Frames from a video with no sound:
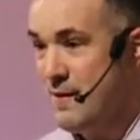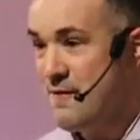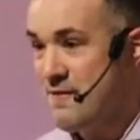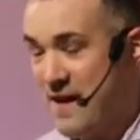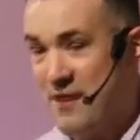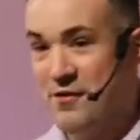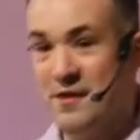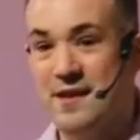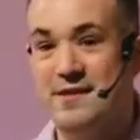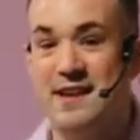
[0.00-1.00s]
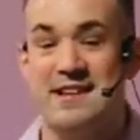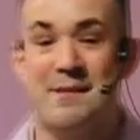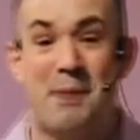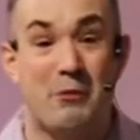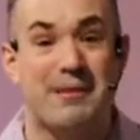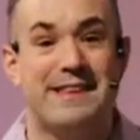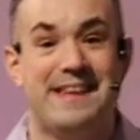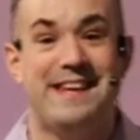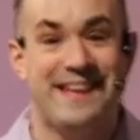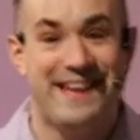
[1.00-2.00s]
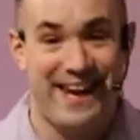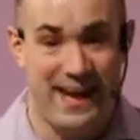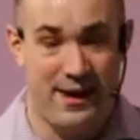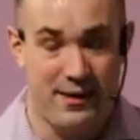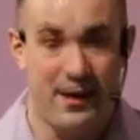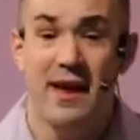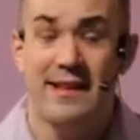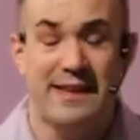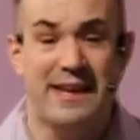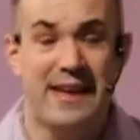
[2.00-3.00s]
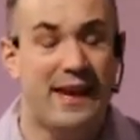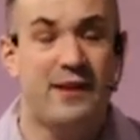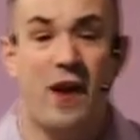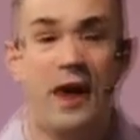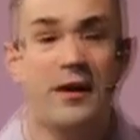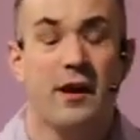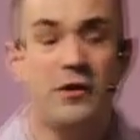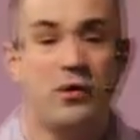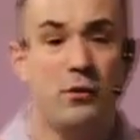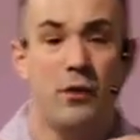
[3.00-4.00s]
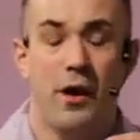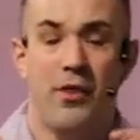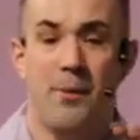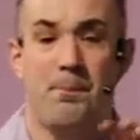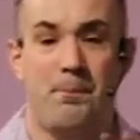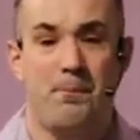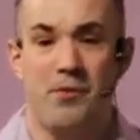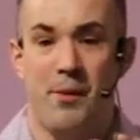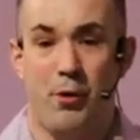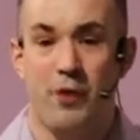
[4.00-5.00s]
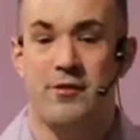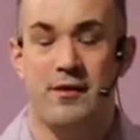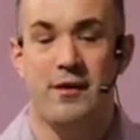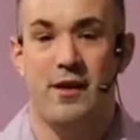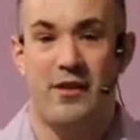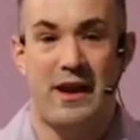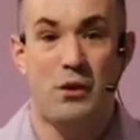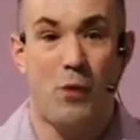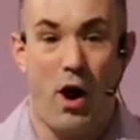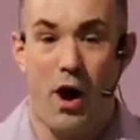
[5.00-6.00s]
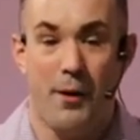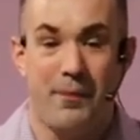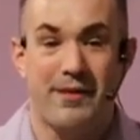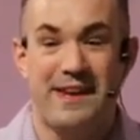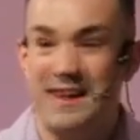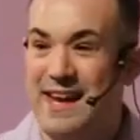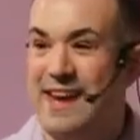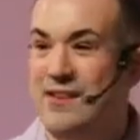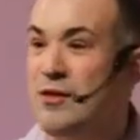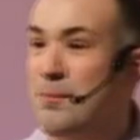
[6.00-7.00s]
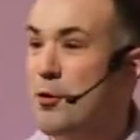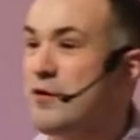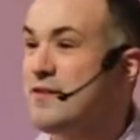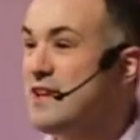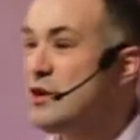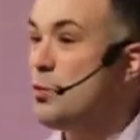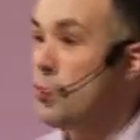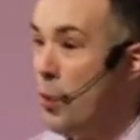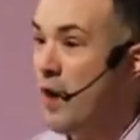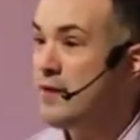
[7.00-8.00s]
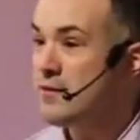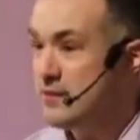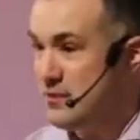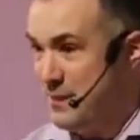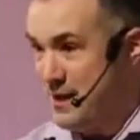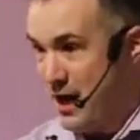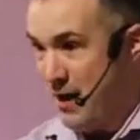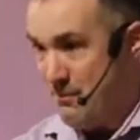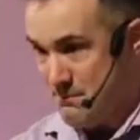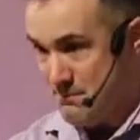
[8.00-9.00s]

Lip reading: Faithfulness is about leaning in not to the person that you are, but leaning into the person that you want to become.